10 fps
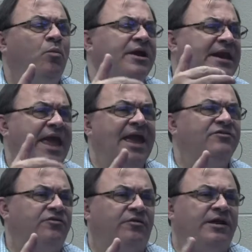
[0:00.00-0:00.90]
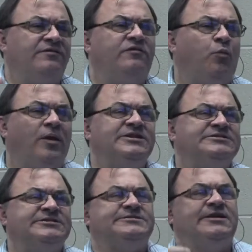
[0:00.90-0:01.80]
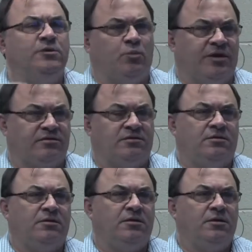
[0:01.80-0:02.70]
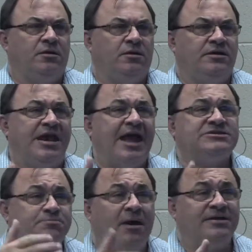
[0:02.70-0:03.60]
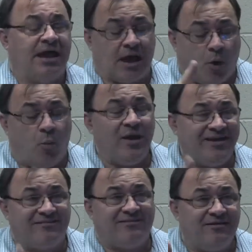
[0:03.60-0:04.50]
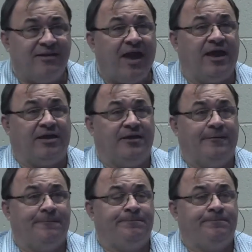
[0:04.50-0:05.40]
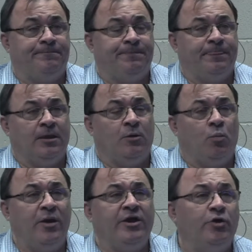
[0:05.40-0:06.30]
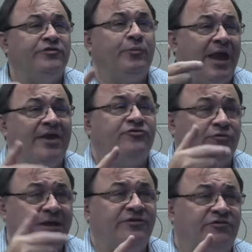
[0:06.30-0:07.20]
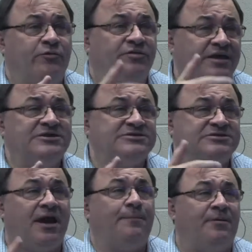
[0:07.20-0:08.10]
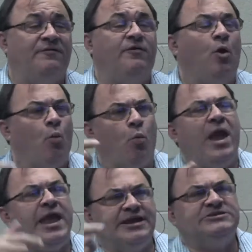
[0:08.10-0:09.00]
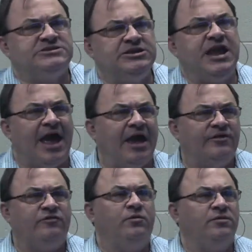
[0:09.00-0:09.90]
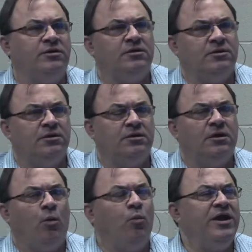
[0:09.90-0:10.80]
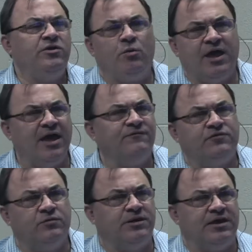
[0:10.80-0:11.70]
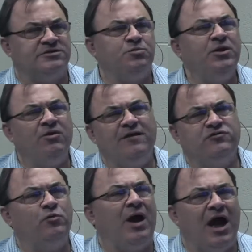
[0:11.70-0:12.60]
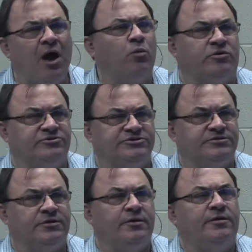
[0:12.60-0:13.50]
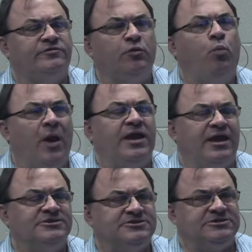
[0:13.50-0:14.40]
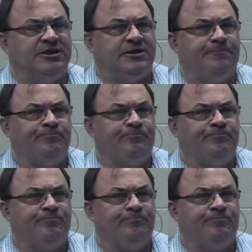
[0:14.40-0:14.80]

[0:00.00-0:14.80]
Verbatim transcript: going to enter into 2016 with, next Monday, a week today, we're going to enter into this type of wait and see attitude. We don't have 2 years. We don't have 2 hours to wait and see.